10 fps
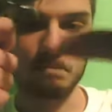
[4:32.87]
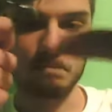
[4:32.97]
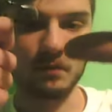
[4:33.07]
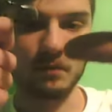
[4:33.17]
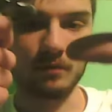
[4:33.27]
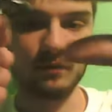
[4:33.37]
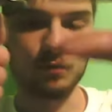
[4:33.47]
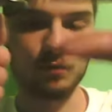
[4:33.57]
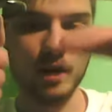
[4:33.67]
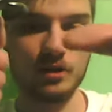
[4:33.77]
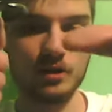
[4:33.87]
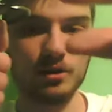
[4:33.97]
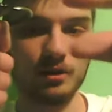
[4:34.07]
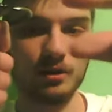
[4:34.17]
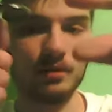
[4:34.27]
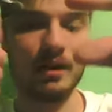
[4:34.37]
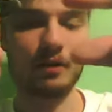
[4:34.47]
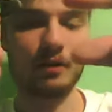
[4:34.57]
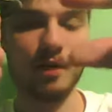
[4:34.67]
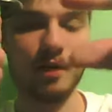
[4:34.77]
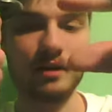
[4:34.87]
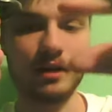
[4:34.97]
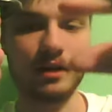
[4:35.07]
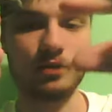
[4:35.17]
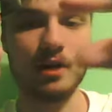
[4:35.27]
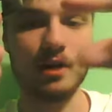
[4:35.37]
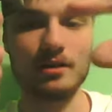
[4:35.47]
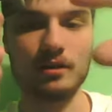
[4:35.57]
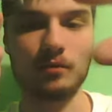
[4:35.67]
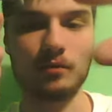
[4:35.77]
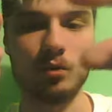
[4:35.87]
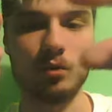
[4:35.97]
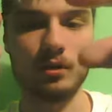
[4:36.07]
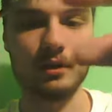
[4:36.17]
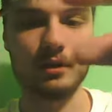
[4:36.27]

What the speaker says: a fresh, non-rotten, non-dry stick of wood